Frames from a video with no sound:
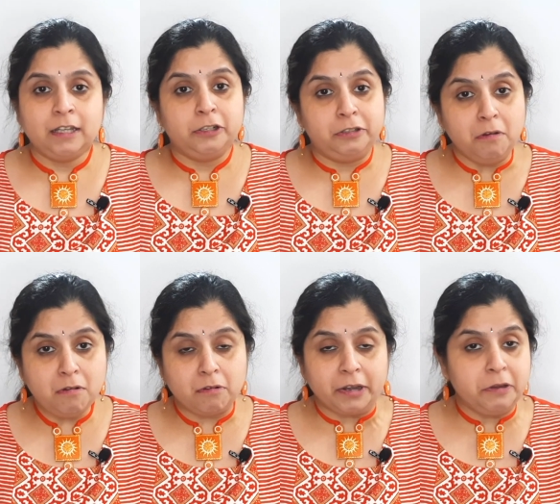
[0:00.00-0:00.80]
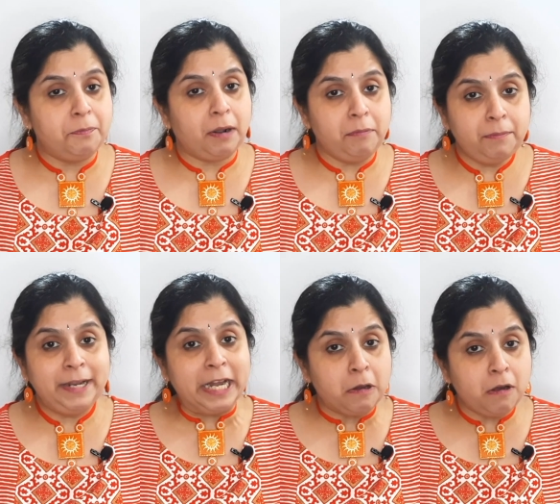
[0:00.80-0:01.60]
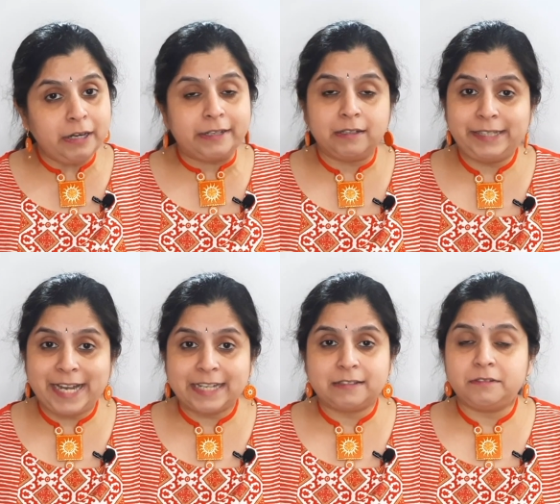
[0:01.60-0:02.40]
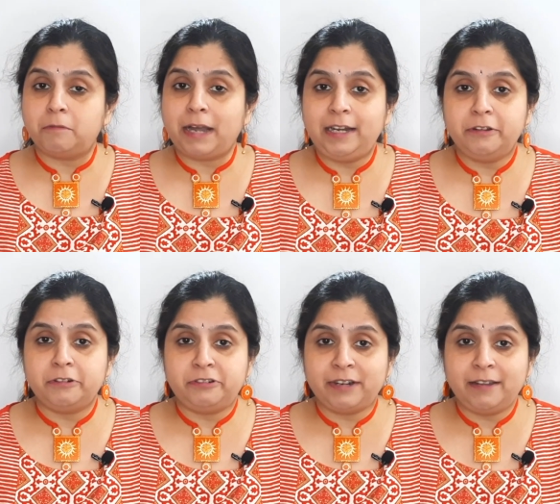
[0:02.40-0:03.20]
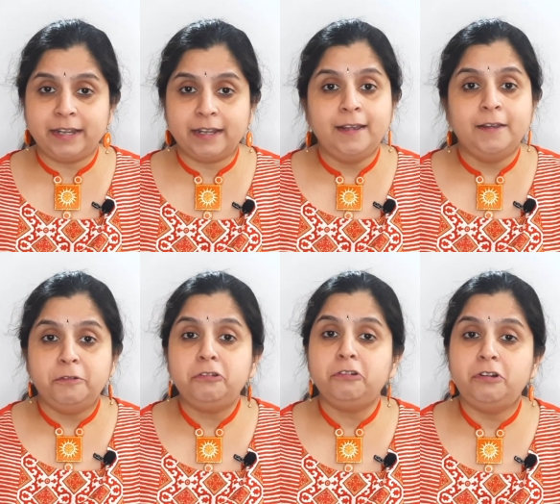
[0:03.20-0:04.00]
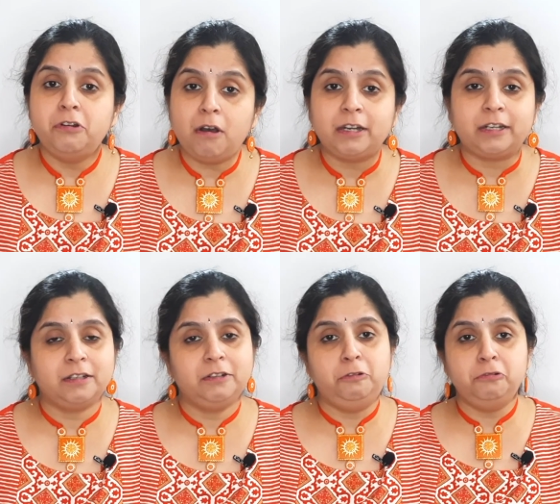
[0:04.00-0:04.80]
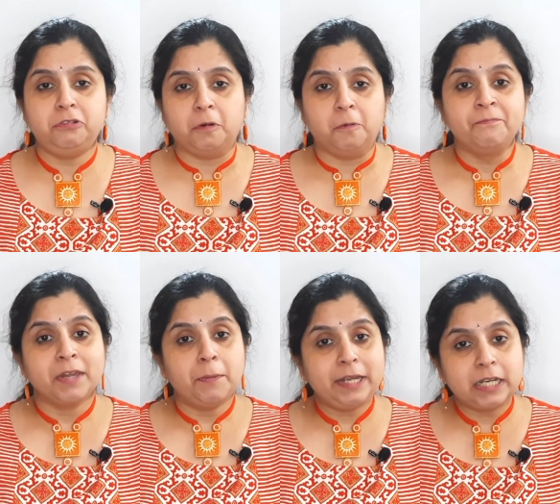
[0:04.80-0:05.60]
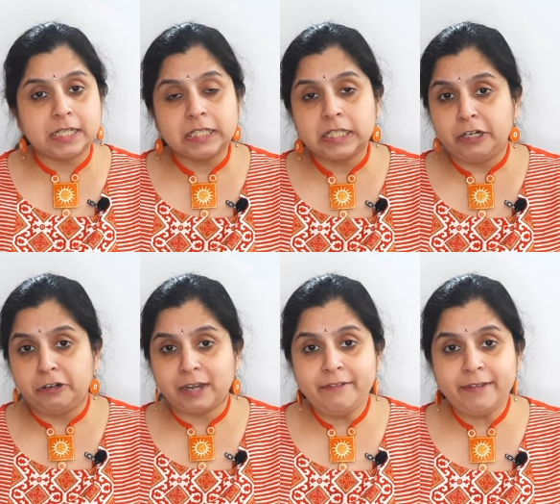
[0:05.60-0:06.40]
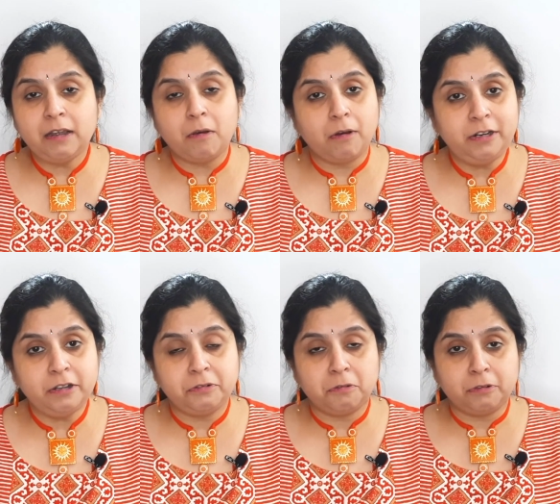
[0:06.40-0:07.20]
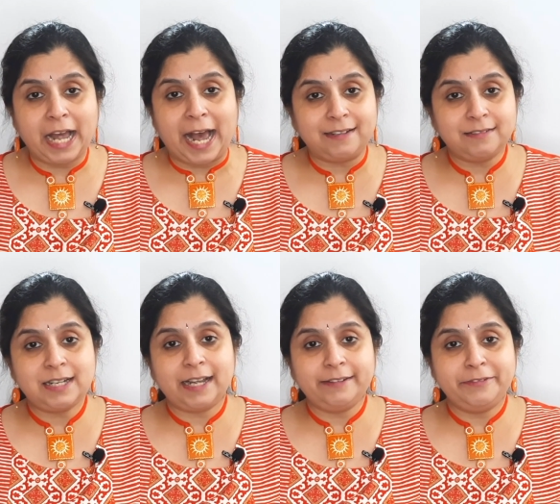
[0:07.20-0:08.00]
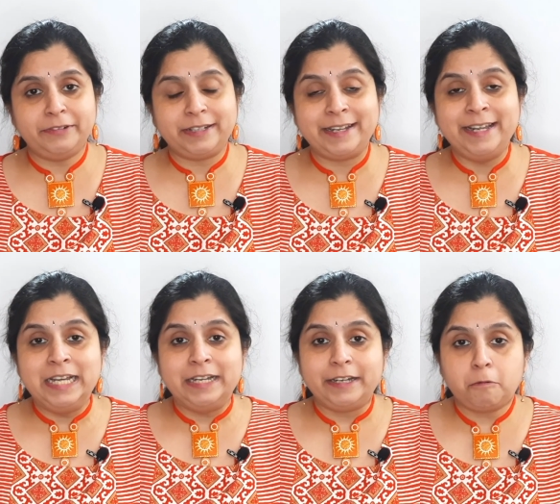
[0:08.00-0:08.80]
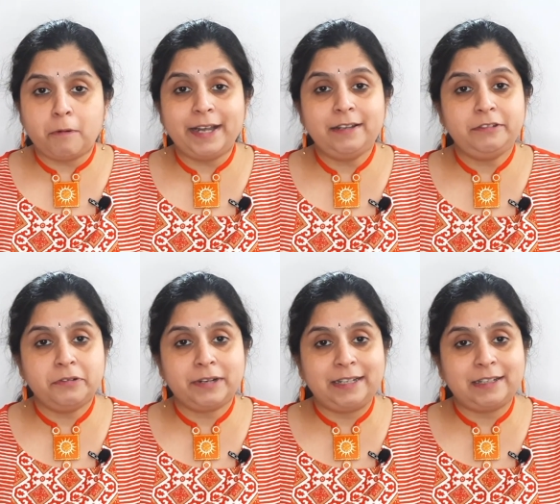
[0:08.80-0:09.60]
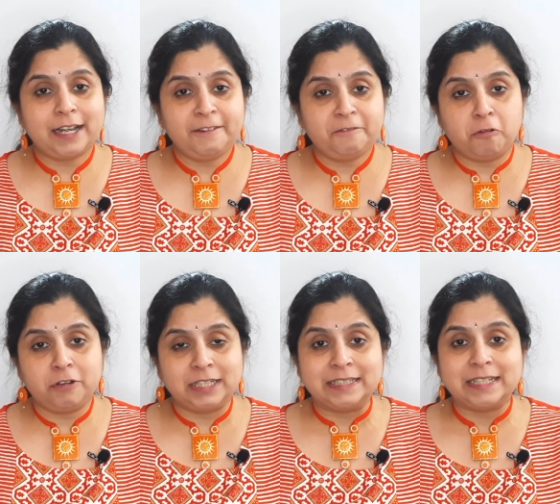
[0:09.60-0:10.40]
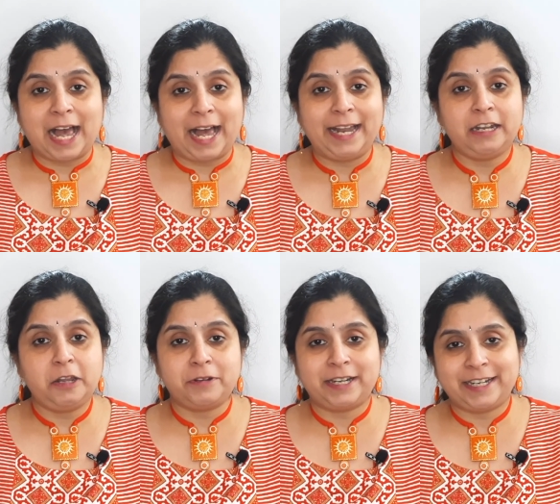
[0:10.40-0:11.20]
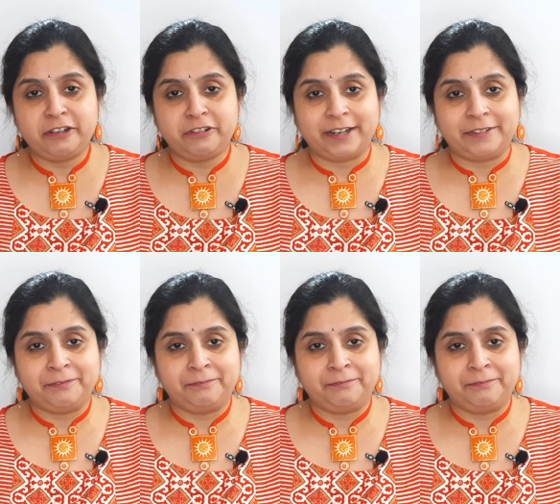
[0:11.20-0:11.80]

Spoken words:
Though you probably could text while you're driving, you should not do so, because driving on the road as an activity requires your entire focus and your attention.